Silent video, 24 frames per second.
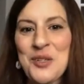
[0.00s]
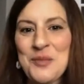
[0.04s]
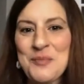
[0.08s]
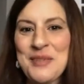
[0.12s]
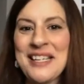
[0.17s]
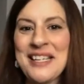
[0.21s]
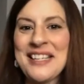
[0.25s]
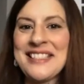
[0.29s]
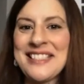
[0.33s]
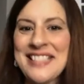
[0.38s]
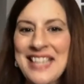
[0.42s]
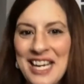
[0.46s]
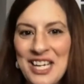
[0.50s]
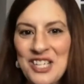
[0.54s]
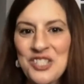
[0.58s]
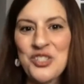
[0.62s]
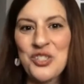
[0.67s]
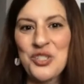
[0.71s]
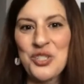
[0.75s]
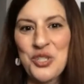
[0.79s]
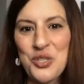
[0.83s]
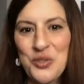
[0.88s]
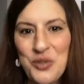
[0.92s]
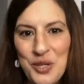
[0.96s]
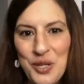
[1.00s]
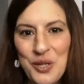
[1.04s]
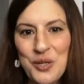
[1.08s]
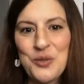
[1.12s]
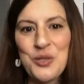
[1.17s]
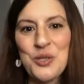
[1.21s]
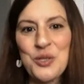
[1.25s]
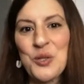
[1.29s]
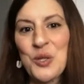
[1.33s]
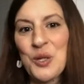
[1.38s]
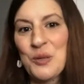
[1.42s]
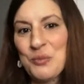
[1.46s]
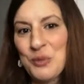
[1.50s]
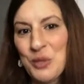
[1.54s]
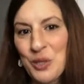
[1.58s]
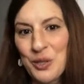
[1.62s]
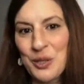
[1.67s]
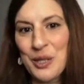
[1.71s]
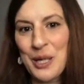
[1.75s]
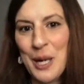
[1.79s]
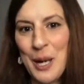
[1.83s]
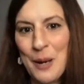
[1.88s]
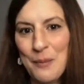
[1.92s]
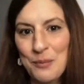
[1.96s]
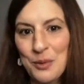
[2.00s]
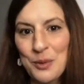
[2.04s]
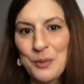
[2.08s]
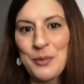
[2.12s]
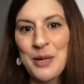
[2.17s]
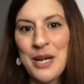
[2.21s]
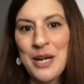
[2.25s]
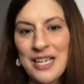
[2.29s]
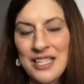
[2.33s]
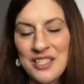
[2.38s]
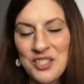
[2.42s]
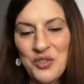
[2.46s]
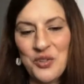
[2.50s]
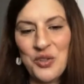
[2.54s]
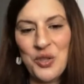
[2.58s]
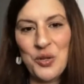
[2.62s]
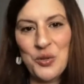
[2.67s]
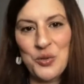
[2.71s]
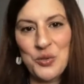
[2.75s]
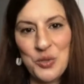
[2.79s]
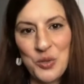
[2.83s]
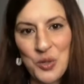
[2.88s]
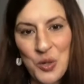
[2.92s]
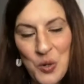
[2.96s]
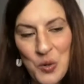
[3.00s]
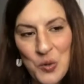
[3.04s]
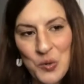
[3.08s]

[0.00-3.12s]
or be a danger to those who are immunocompromised or those who are